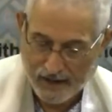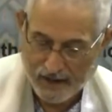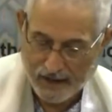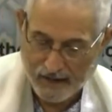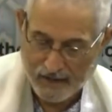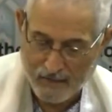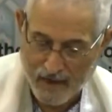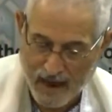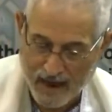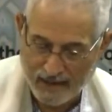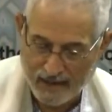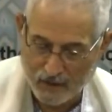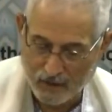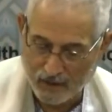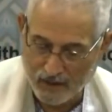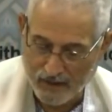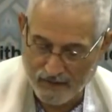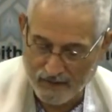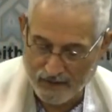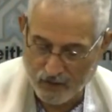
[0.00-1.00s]
In Matthew
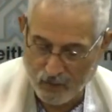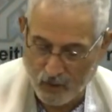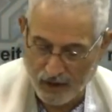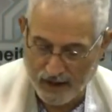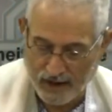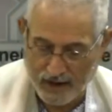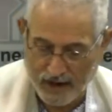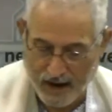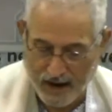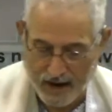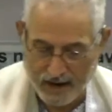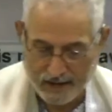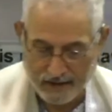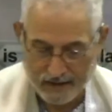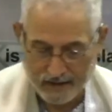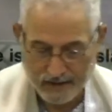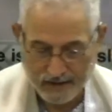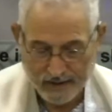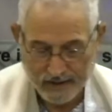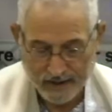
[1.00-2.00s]
eleven
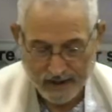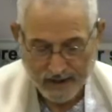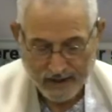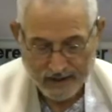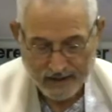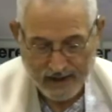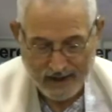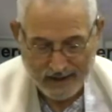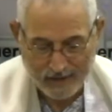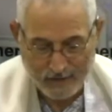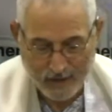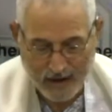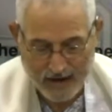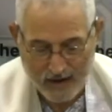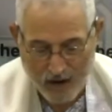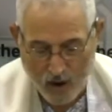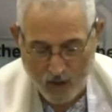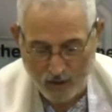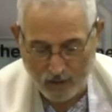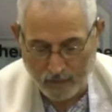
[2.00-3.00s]
twenty-nine, take my
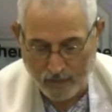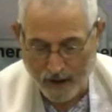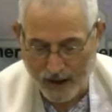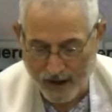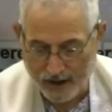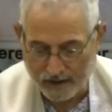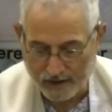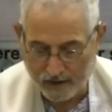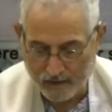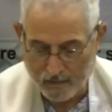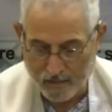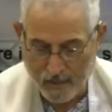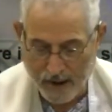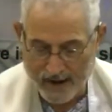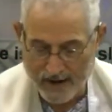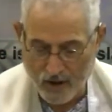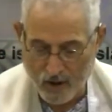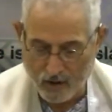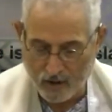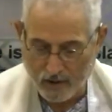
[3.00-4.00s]
yoke upon,
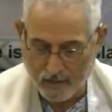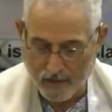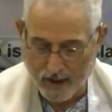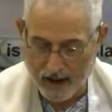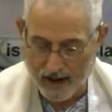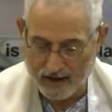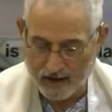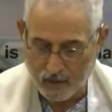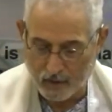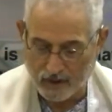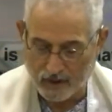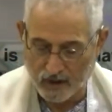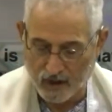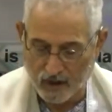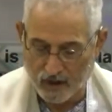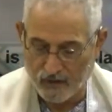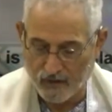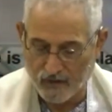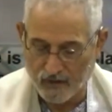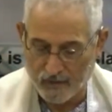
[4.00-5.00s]
my yoke upon you and
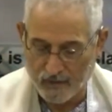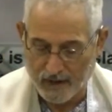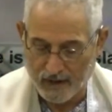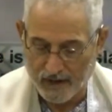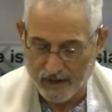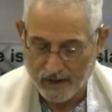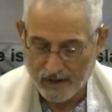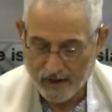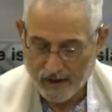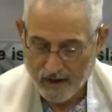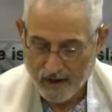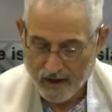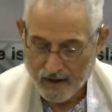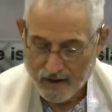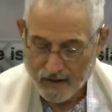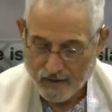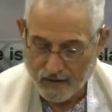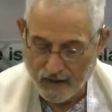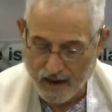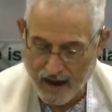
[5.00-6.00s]
learn from me,
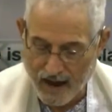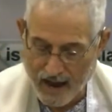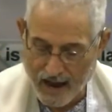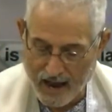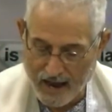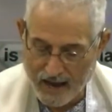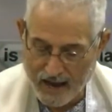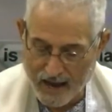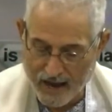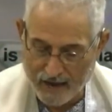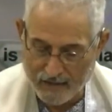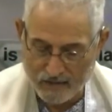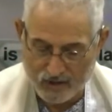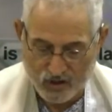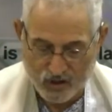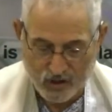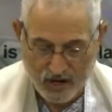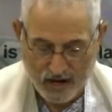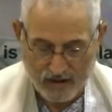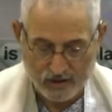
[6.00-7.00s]
for I
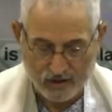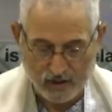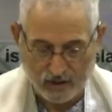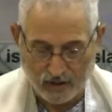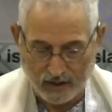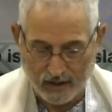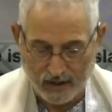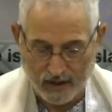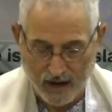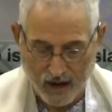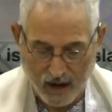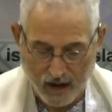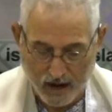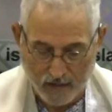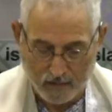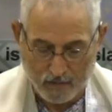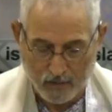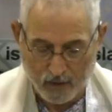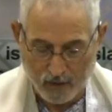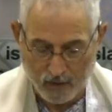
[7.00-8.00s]
am gentle and
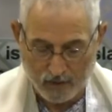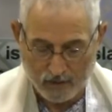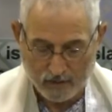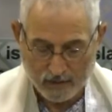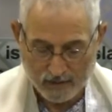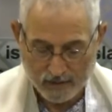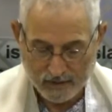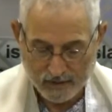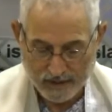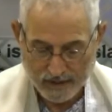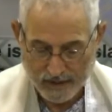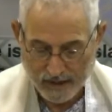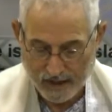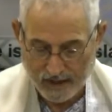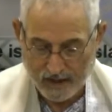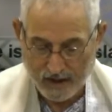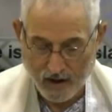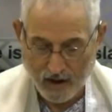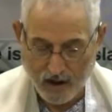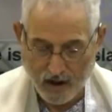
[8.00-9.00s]
humble
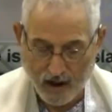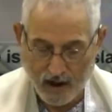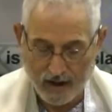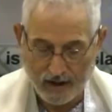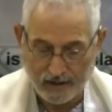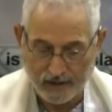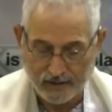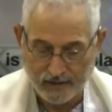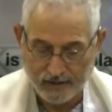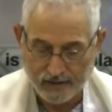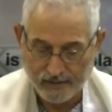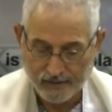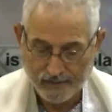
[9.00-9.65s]
in heart,